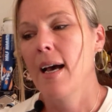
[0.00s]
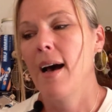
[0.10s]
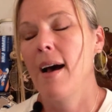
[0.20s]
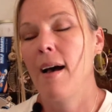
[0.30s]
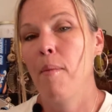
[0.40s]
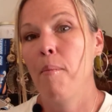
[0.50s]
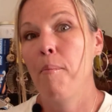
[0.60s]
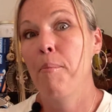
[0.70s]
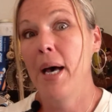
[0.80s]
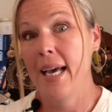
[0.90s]

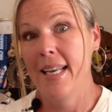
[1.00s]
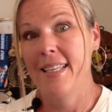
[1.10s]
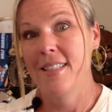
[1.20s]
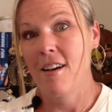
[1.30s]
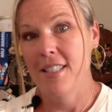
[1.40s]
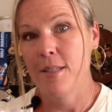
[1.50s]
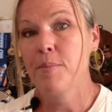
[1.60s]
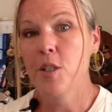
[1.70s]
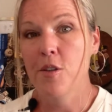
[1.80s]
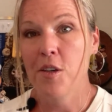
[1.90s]
But it's awesome.
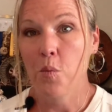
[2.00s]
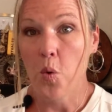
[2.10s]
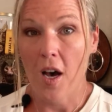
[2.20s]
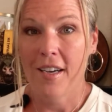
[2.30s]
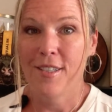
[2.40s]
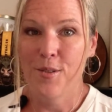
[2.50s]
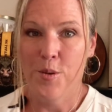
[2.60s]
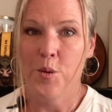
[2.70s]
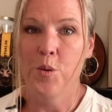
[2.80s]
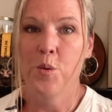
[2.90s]
So you can walk
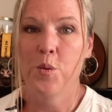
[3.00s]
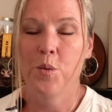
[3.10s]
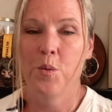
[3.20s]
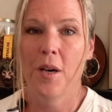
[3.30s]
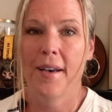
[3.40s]
to